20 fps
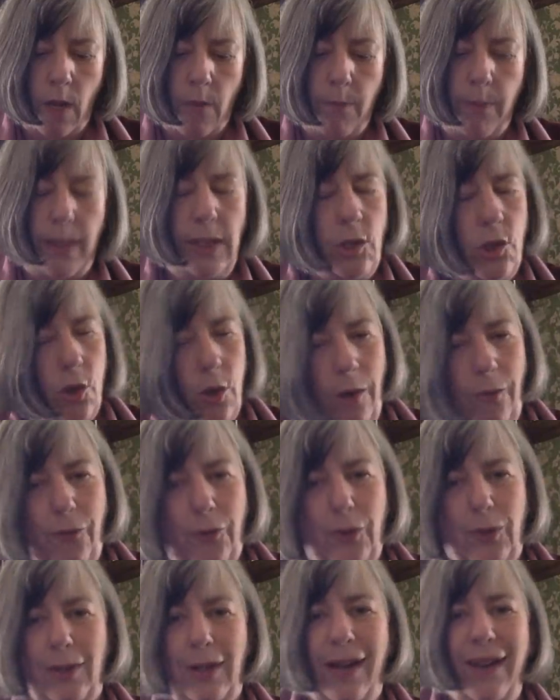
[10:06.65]
Be
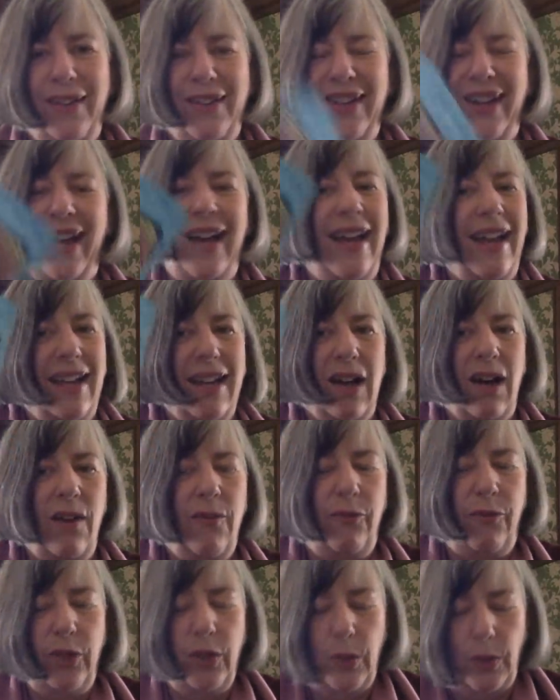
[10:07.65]
joyful. Okay. I
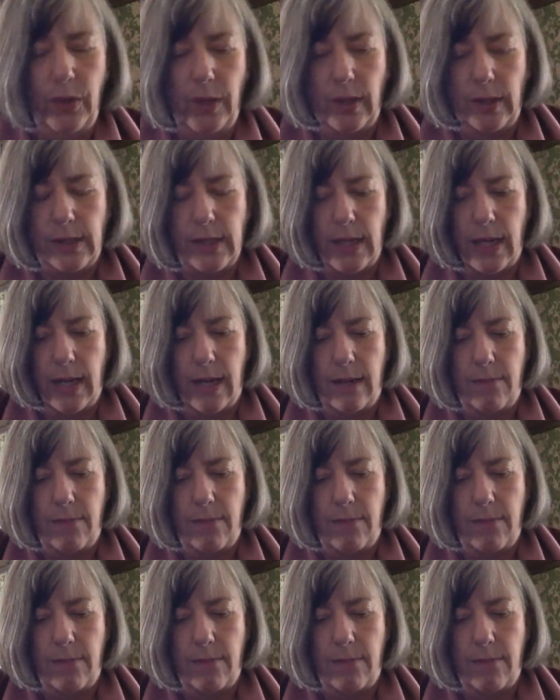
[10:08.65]
feel that